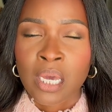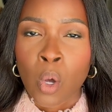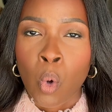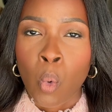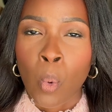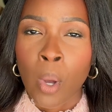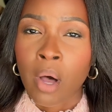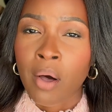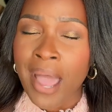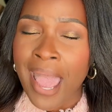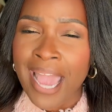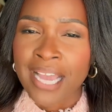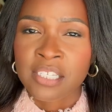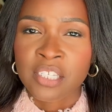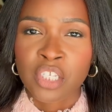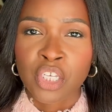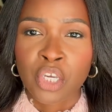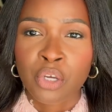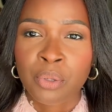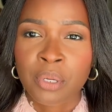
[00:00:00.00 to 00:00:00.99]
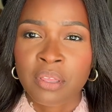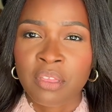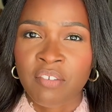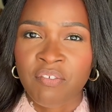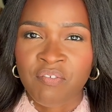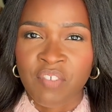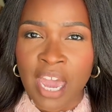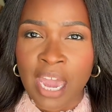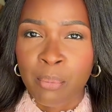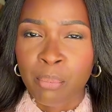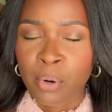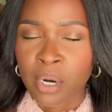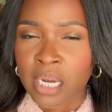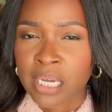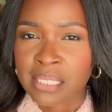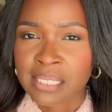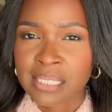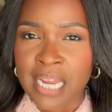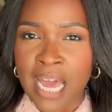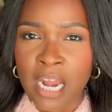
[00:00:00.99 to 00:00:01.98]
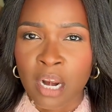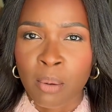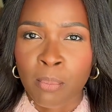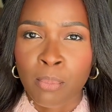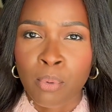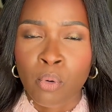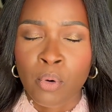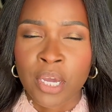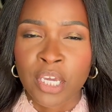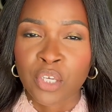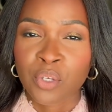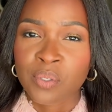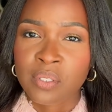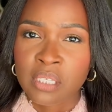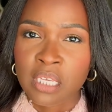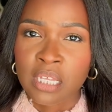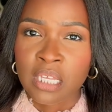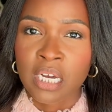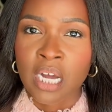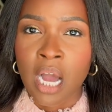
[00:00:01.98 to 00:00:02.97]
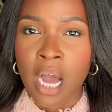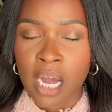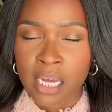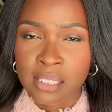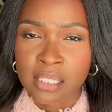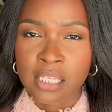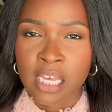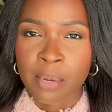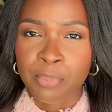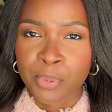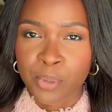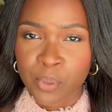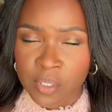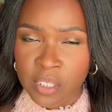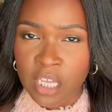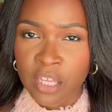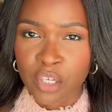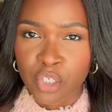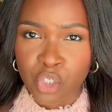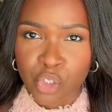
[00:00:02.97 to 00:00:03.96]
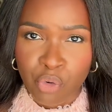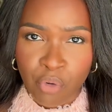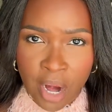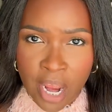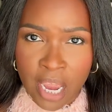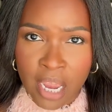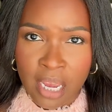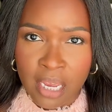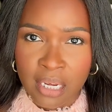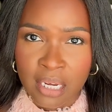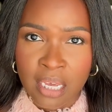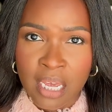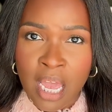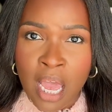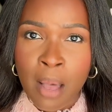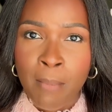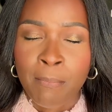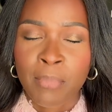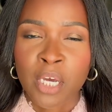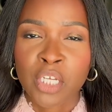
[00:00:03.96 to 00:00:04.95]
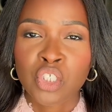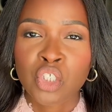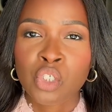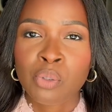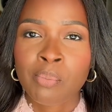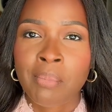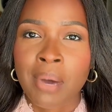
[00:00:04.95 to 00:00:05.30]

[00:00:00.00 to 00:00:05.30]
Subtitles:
well executed, the fabric is not on point. You see the concept, you see the trend, but you